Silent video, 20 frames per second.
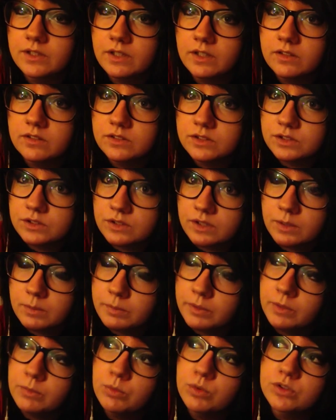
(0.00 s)
talented, and
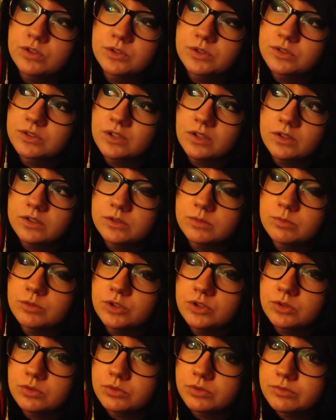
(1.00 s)
Paramore is just awesome
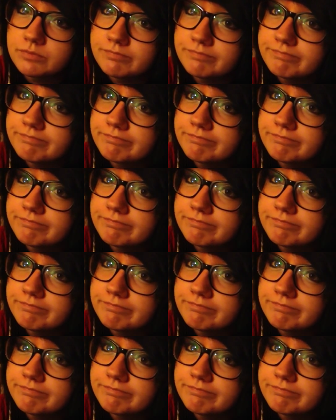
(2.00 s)
in general.